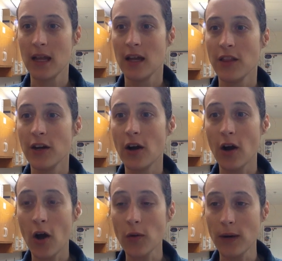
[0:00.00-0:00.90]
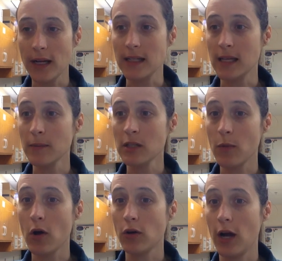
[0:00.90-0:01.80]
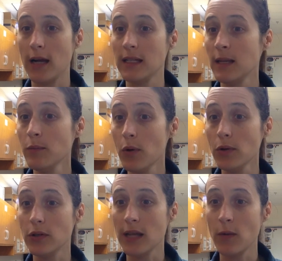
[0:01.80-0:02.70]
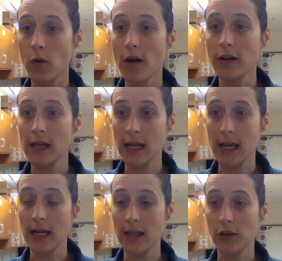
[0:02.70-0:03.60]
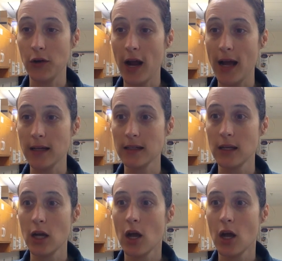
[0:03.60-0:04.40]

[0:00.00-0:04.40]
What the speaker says: There are already some small cracks in boulders, and water can get in the cracks.